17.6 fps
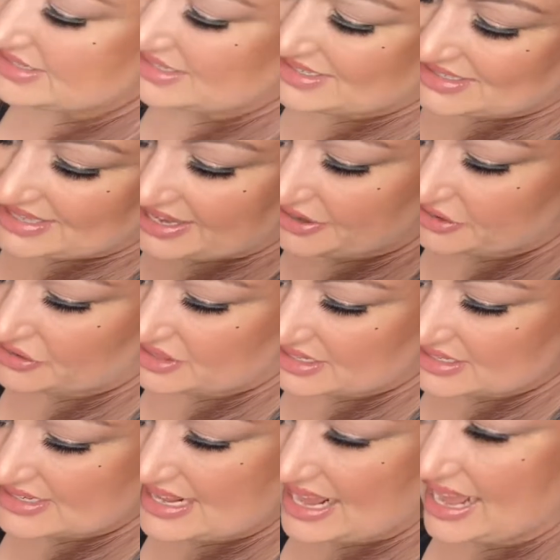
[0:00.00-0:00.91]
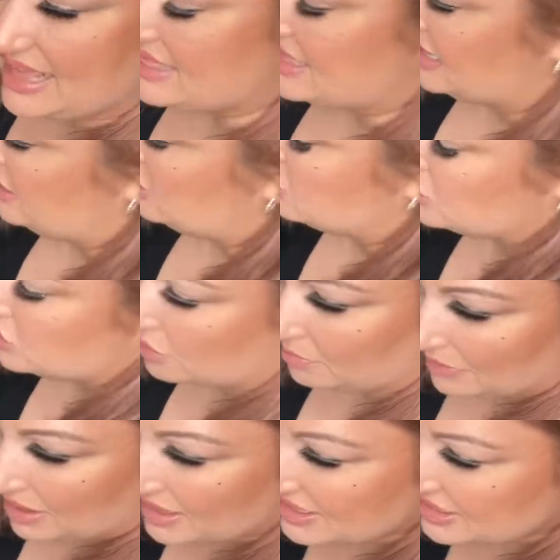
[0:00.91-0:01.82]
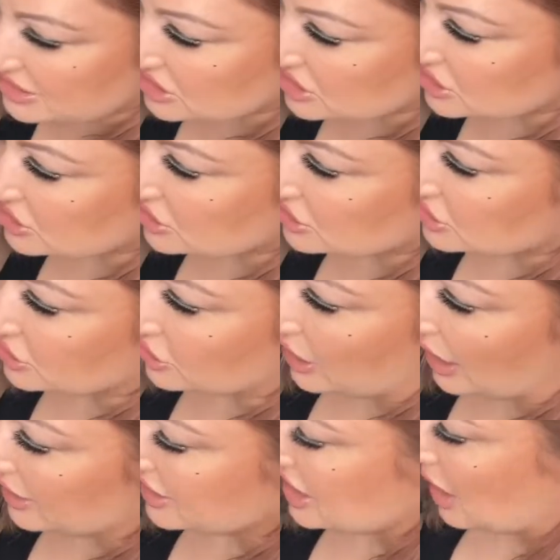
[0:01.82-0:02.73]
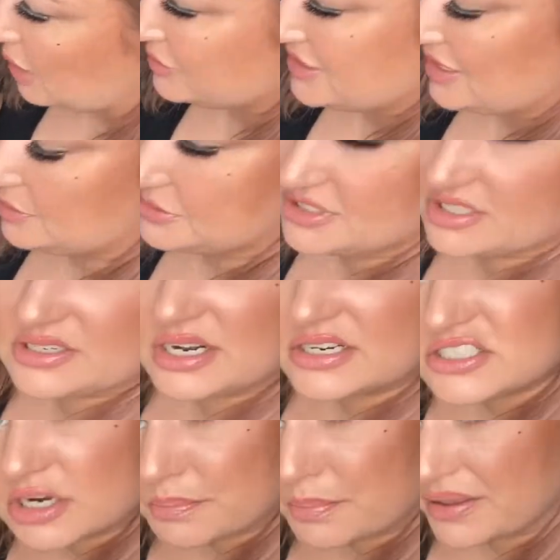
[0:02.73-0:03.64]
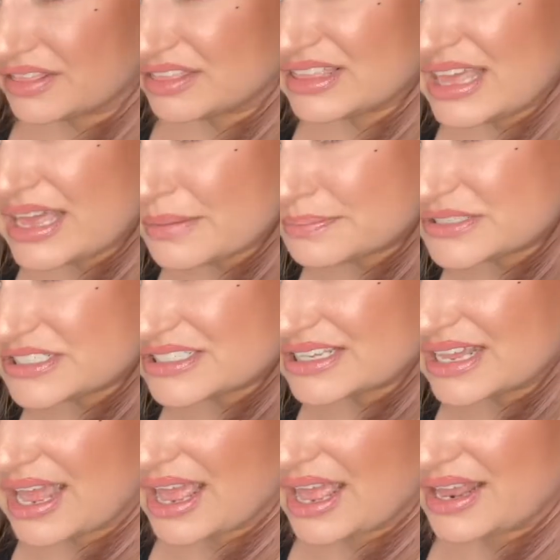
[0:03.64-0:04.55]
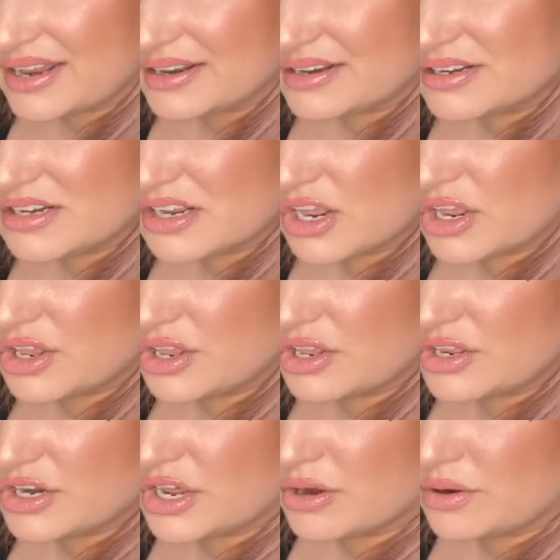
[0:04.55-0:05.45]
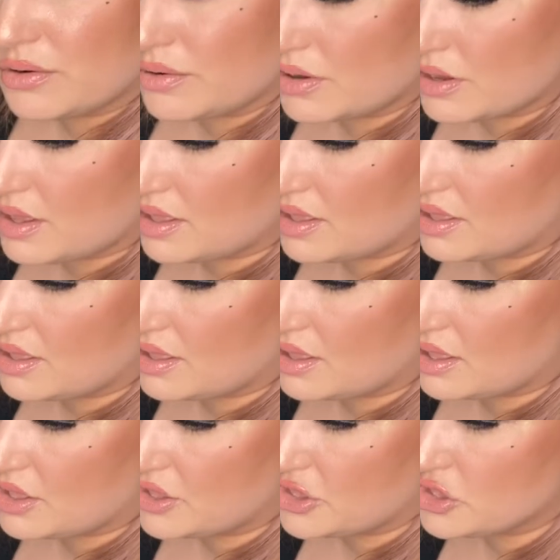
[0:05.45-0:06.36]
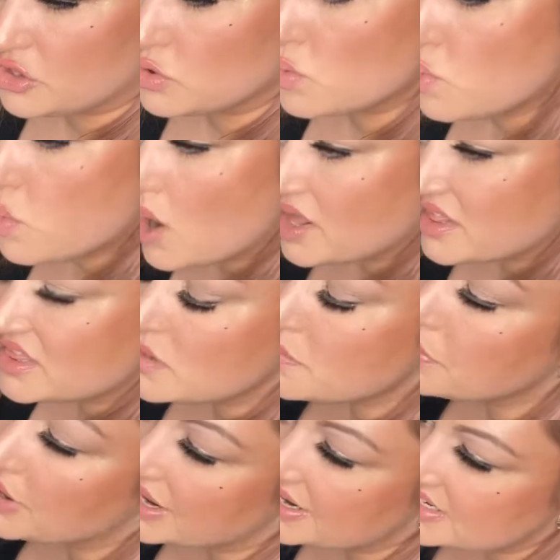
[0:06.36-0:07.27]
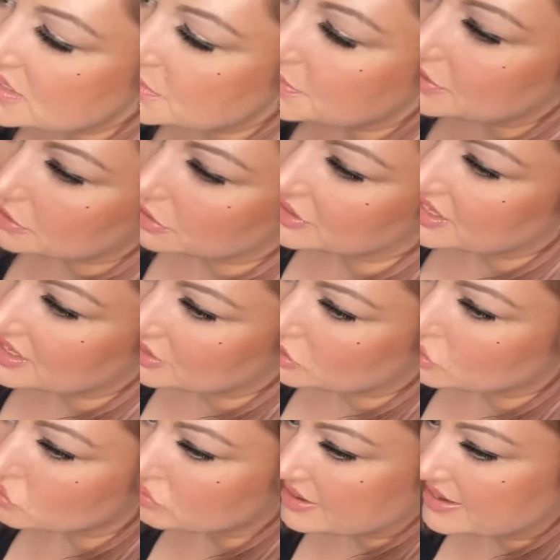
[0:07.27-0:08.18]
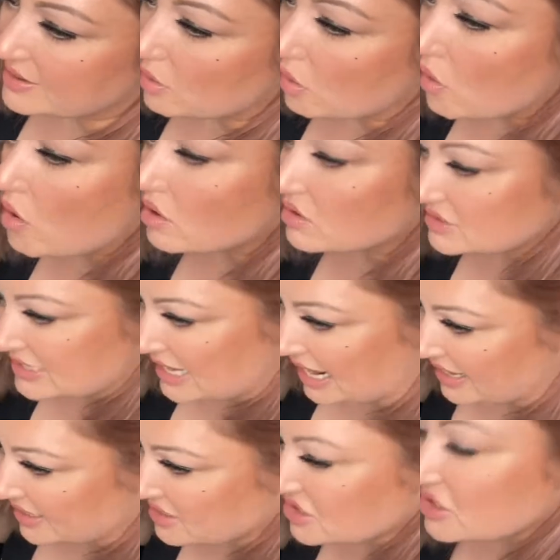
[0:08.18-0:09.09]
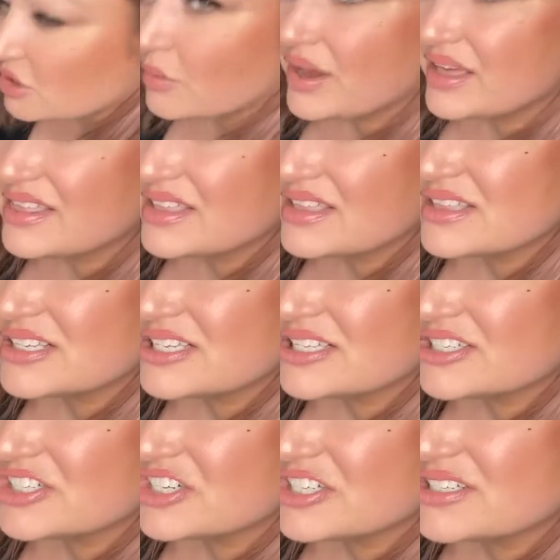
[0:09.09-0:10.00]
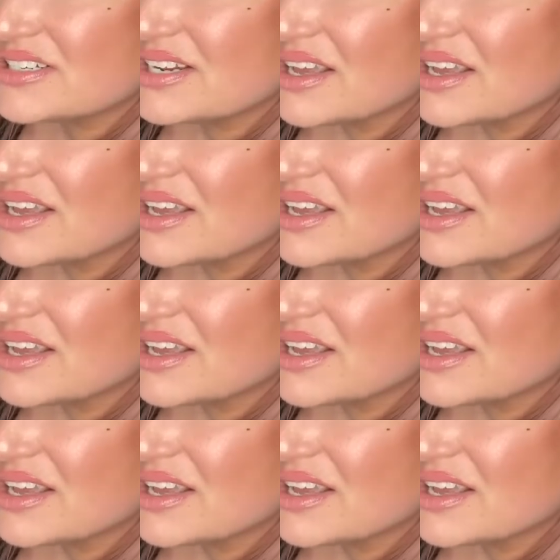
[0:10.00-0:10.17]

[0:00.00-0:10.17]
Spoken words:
later in the day, thank you so much. Yeah, I was able to touch up my lips, and you know, you want the bride to be looking great all day. So I think this is just